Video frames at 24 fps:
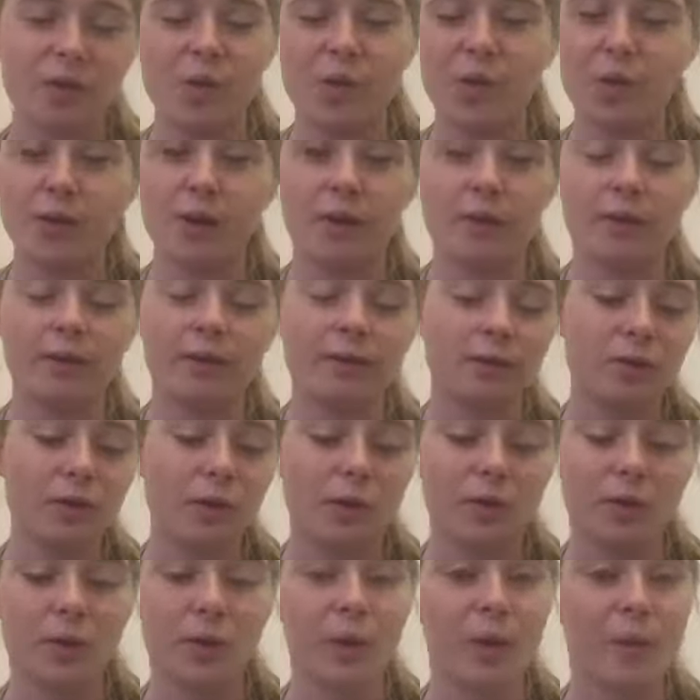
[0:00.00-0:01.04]
do it at
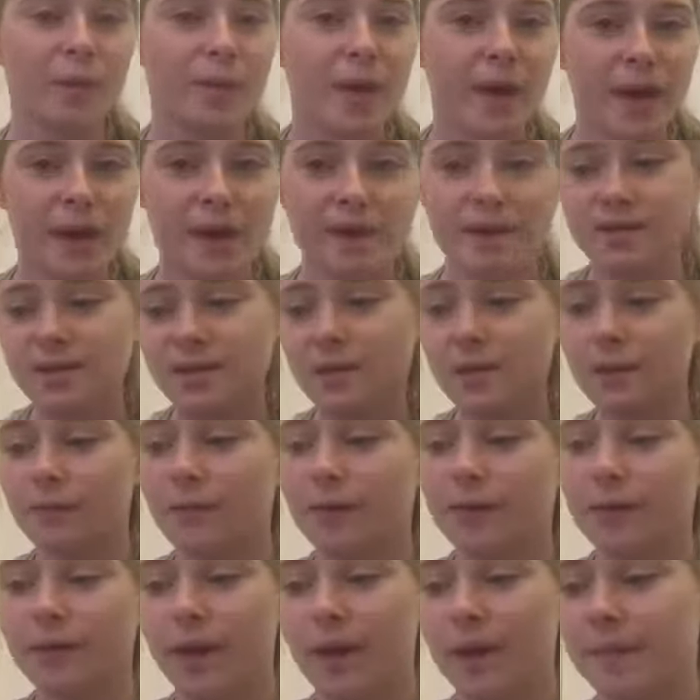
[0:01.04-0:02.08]
our own pace, stuff
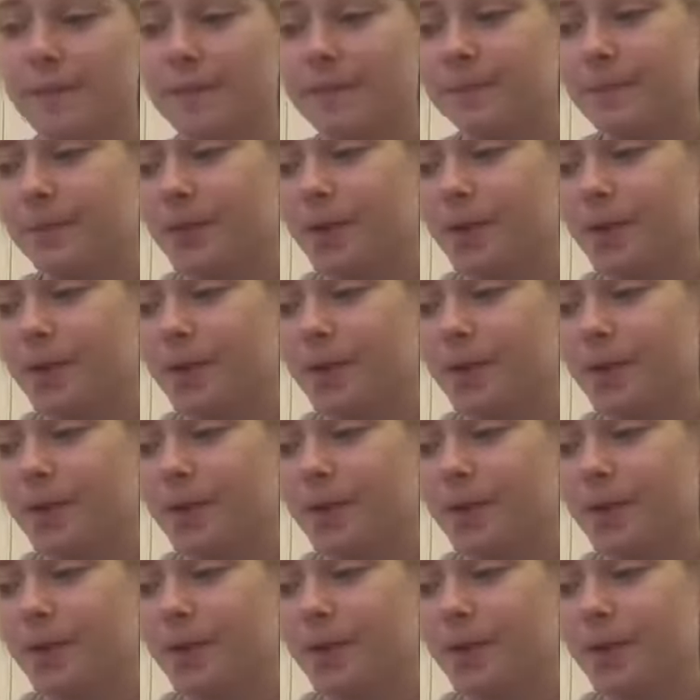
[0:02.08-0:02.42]
like that.